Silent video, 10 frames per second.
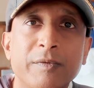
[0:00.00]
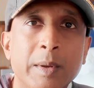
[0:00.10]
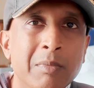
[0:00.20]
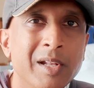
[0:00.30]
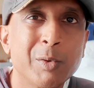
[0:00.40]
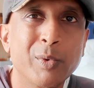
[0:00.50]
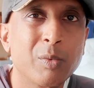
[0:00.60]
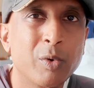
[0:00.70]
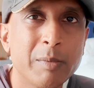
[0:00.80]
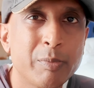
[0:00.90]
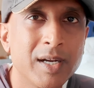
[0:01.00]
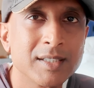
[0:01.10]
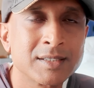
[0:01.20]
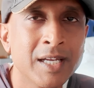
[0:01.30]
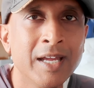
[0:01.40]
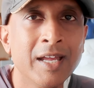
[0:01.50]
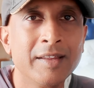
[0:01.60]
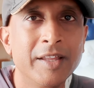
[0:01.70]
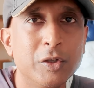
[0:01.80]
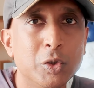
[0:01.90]
familiar with WordPress,
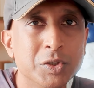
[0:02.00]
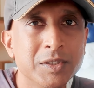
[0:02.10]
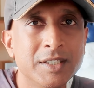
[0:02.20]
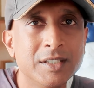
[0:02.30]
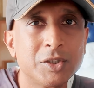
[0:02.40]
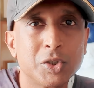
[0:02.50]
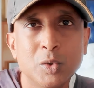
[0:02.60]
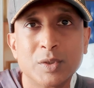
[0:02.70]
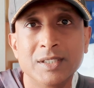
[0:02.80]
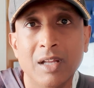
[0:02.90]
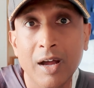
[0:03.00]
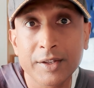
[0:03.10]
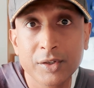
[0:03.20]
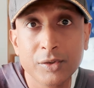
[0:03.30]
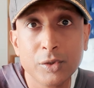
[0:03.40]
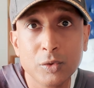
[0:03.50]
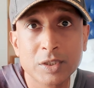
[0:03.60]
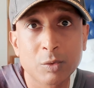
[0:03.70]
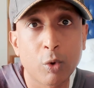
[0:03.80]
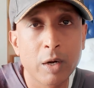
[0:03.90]
they usually choose not to
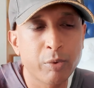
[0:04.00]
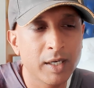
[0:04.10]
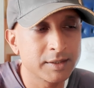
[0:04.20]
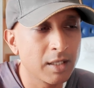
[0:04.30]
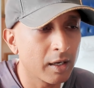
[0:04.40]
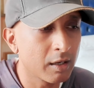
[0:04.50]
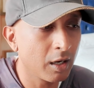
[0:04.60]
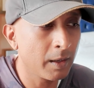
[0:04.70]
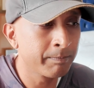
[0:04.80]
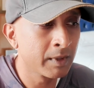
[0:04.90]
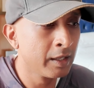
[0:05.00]
use WordPress.com.